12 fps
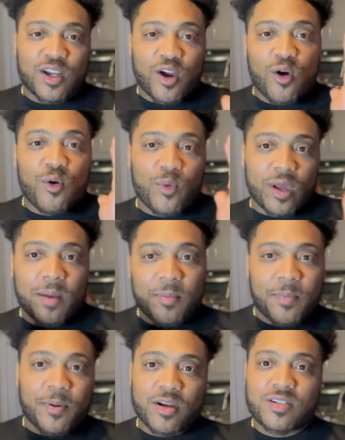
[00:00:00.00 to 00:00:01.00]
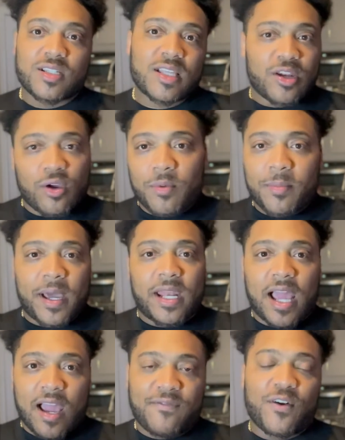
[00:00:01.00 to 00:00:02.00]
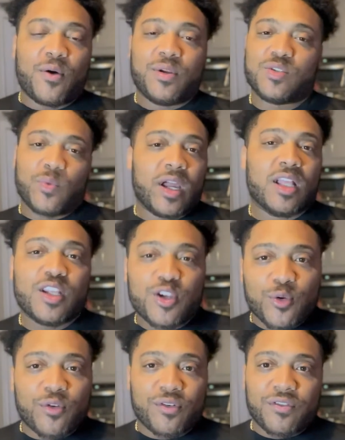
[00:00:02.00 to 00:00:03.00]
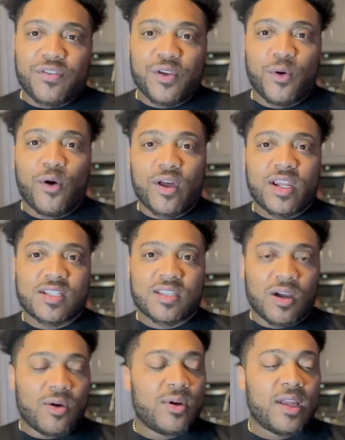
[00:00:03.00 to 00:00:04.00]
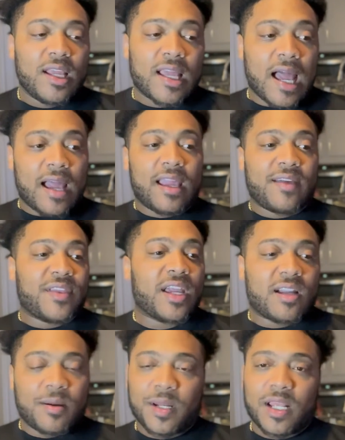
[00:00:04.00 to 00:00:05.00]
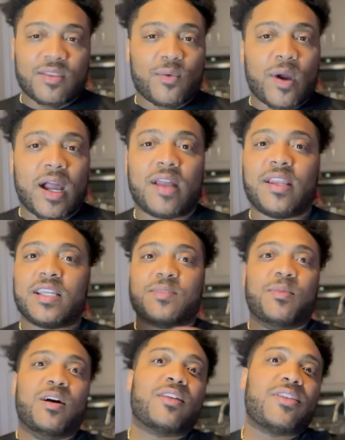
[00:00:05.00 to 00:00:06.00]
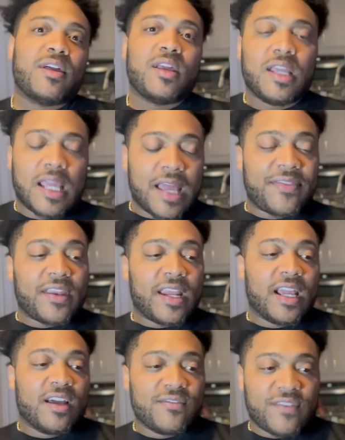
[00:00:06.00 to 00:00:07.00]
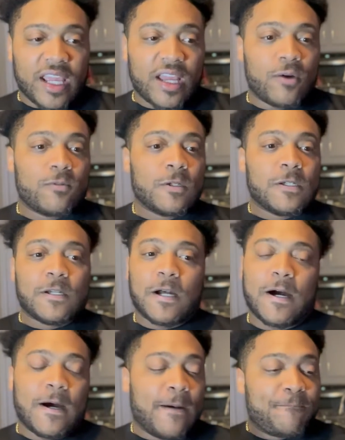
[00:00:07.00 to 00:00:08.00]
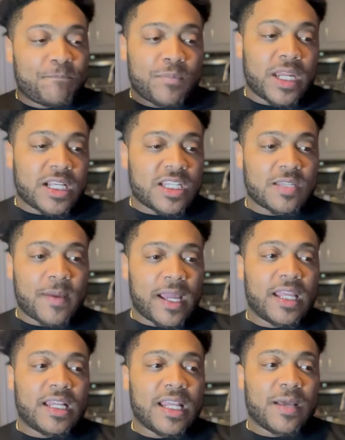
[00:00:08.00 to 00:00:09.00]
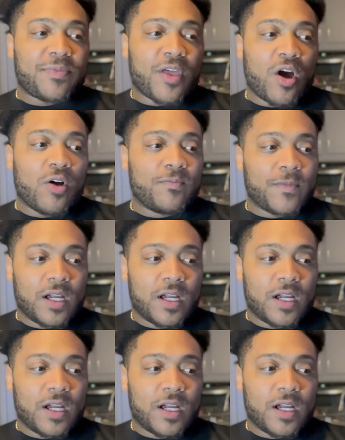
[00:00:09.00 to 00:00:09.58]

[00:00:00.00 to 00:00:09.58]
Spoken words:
go, what I'm gonna purchase. I know I'm about an iPhone as well and do a review on it. So I have that coming at the while next month after they unveil. But that's just my in-depth thought,